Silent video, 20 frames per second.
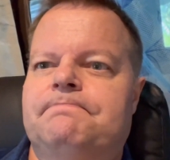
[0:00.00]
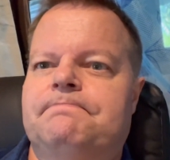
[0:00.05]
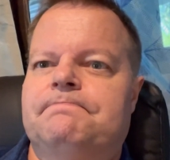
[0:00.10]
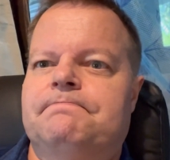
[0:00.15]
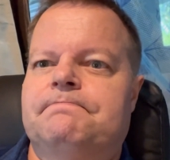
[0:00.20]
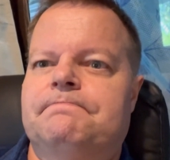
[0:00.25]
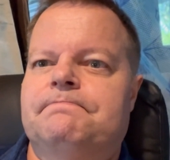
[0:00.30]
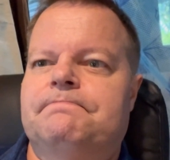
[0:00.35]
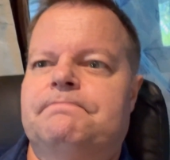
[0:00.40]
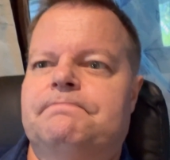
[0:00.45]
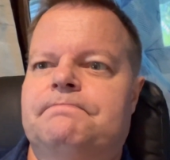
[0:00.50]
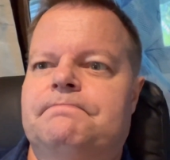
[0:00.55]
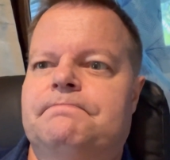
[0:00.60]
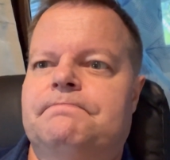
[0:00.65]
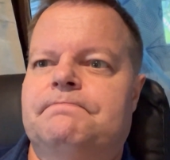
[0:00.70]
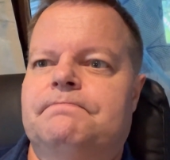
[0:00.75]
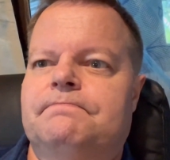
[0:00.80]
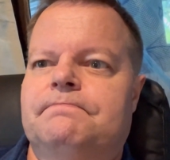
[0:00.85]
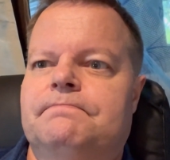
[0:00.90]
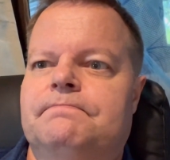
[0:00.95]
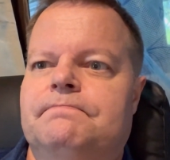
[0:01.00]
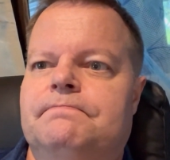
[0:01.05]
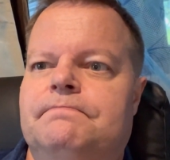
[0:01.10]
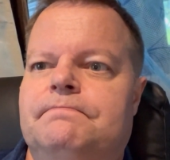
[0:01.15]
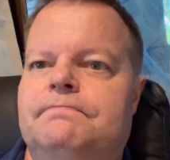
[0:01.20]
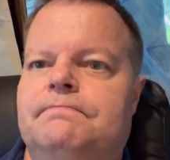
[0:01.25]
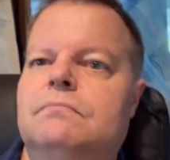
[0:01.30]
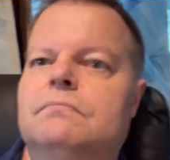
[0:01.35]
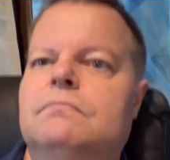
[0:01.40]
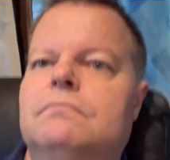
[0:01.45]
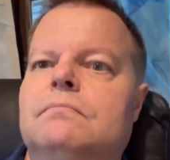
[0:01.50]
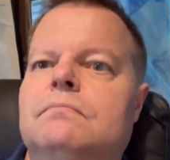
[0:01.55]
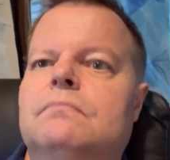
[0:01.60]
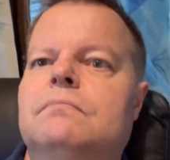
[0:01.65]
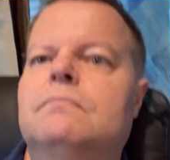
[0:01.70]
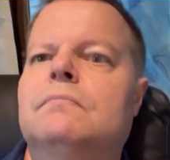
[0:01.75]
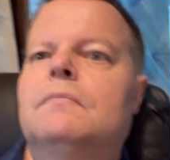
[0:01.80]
(silence)